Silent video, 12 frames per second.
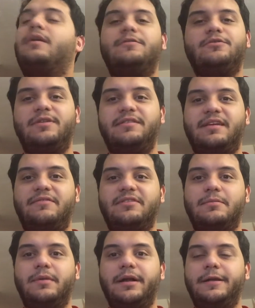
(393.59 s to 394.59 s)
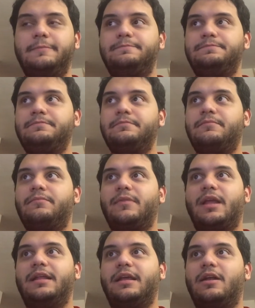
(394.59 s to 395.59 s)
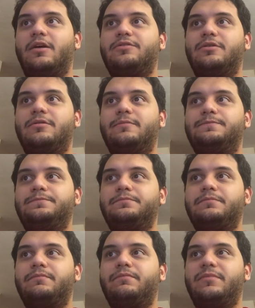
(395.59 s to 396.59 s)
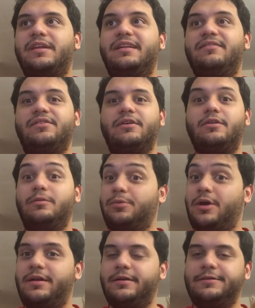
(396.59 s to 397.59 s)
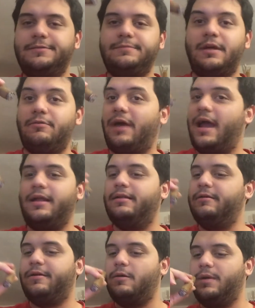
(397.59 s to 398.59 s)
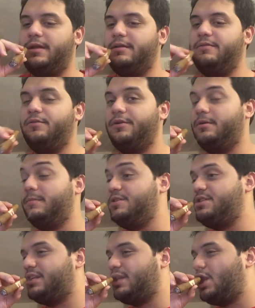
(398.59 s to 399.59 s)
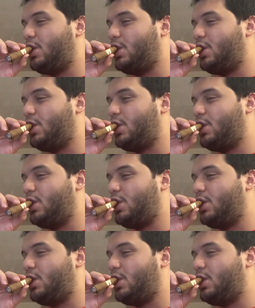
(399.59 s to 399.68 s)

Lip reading: So they save some money and can also deliver a good product. I highly recommend it if you're in a budget.